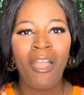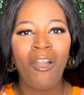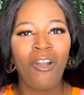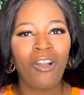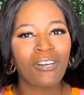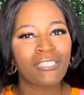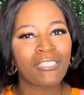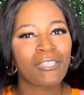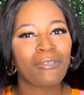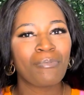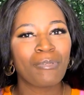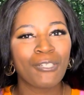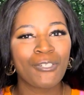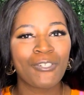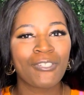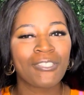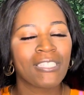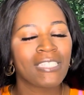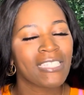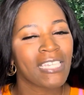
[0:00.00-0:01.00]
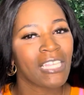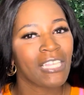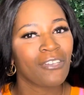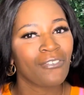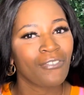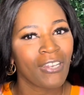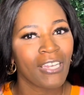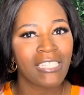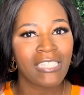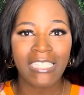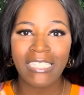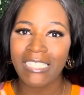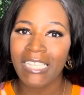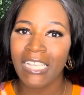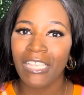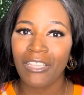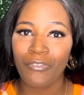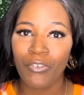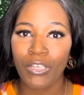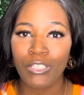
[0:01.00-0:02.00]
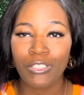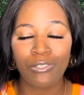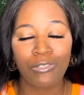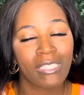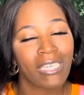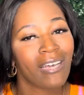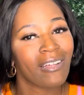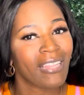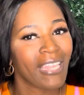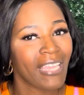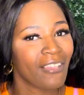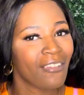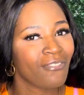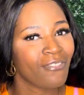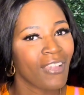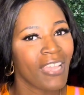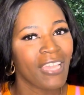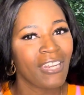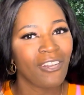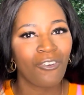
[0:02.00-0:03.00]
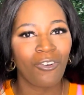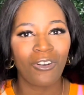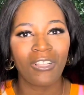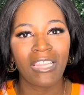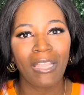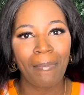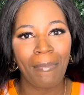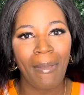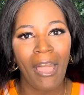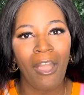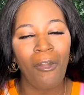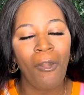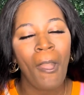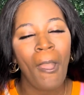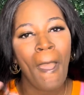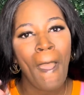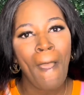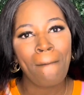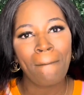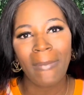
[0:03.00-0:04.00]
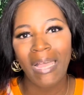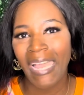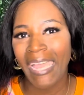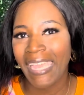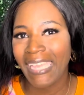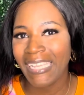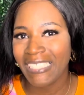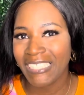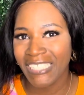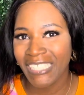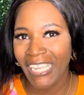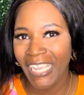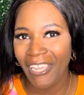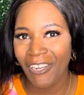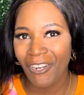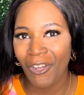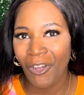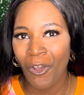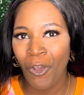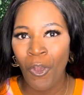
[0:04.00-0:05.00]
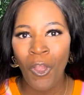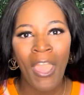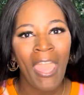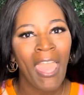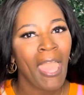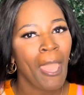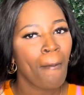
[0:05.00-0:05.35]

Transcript: Also, be sure to tell a friend to tell a friend to tell a friend all about my channel.